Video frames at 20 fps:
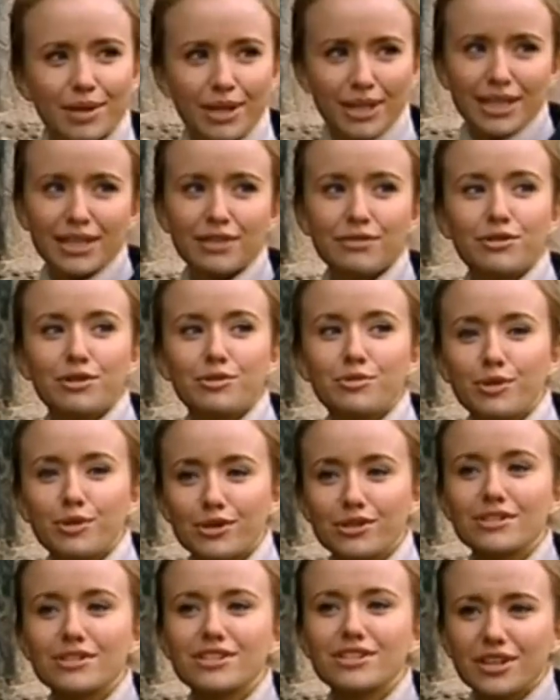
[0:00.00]
I'm going to leave you
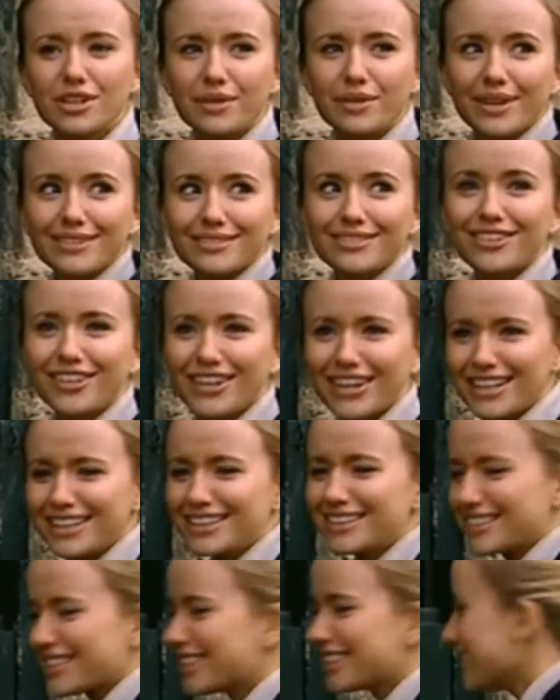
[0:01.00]
boys to it,
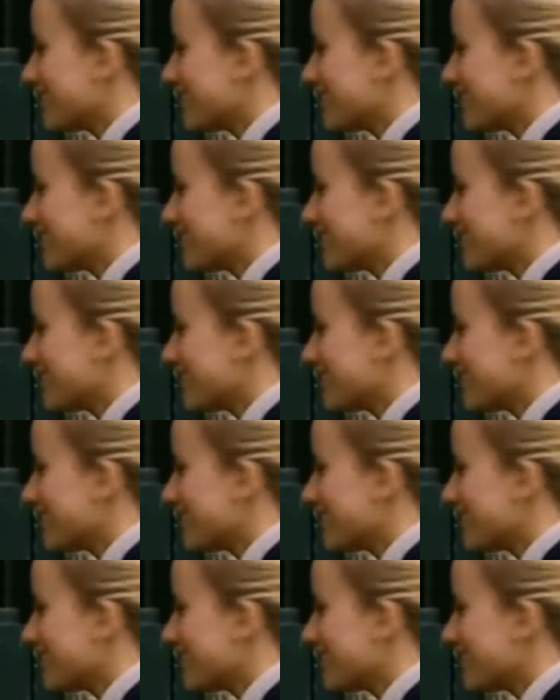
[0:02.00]
right?